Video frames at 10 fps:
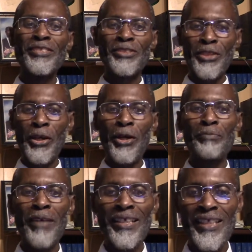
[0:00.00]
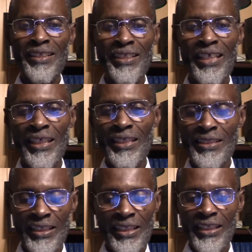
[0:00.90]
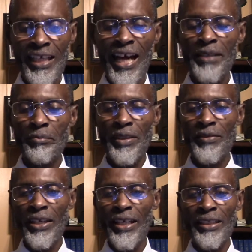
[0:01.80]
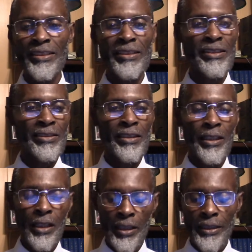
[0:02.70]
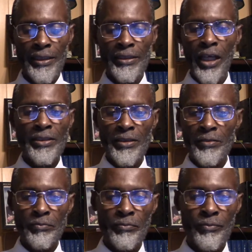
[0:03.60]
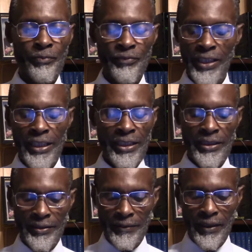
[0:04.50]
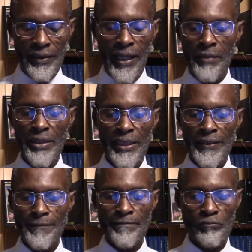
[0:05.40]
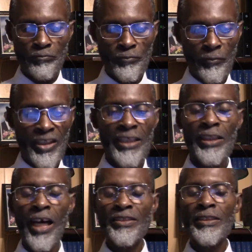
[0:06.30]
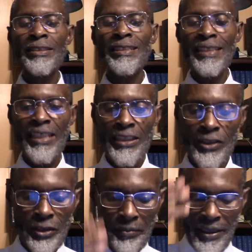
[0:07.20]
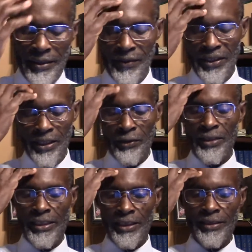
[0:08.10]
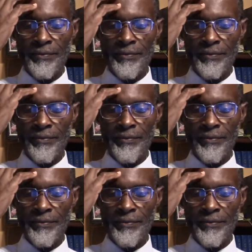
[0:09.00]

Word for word: so, but the thing is, he can't be there. He, he doesn't, he, I mean, he doesn't need to be there, really.